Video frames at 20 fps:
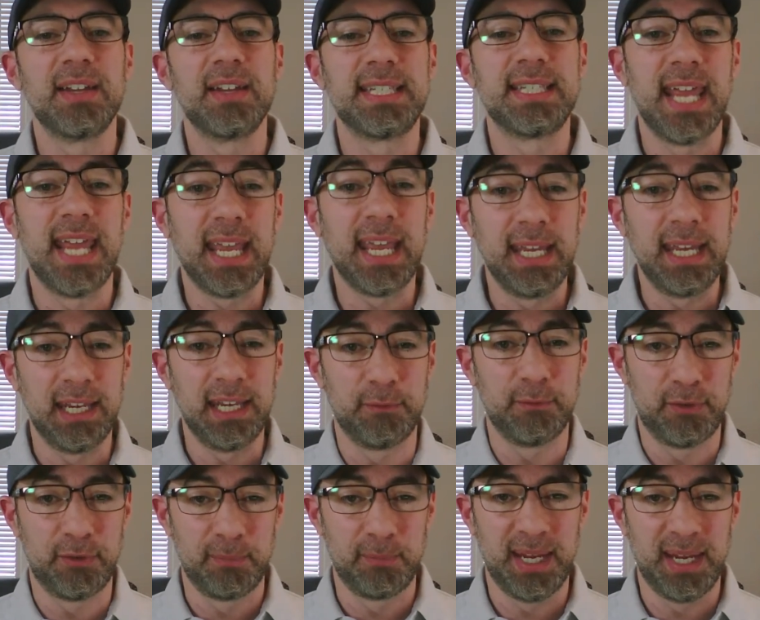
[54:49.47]
taking
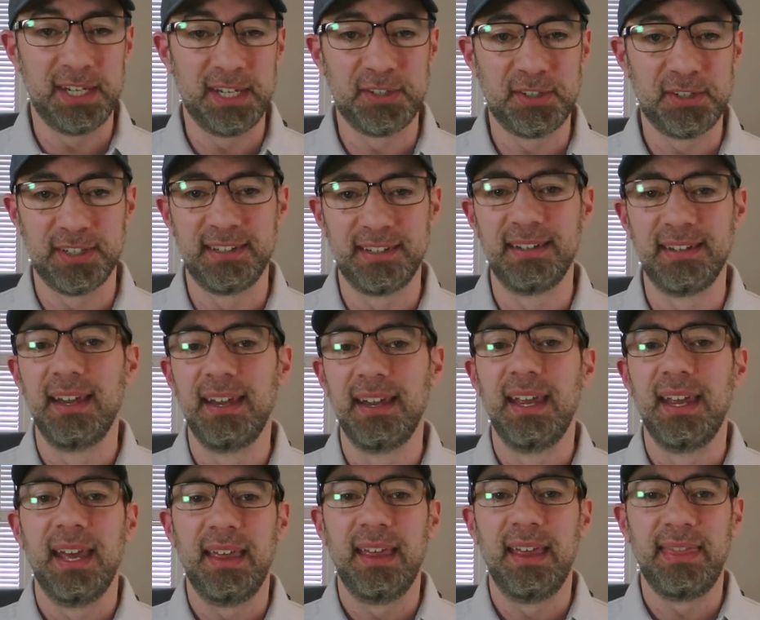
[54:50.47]
information
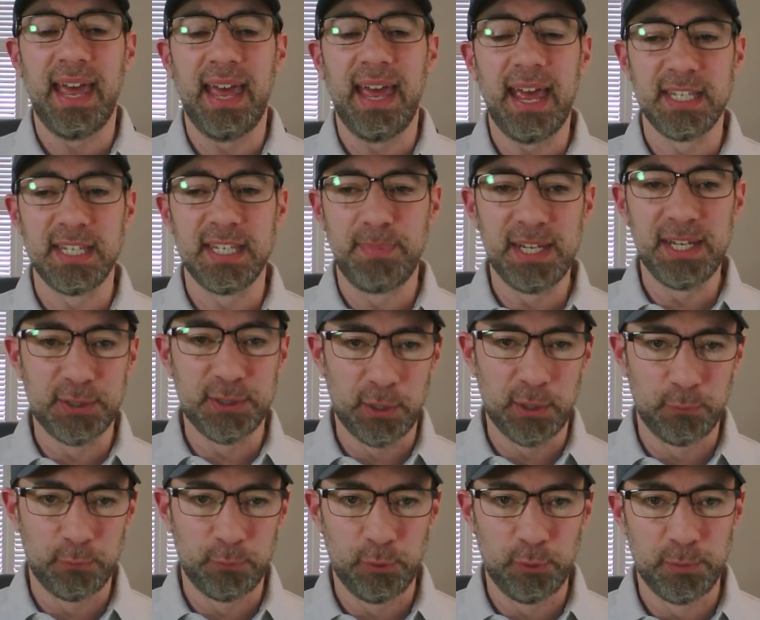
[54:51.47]
that is based
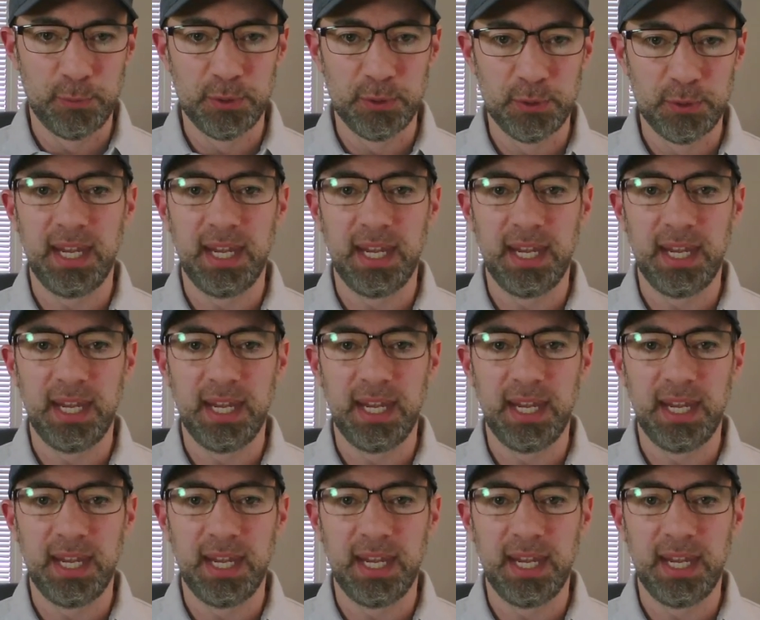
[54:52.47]
on rumors,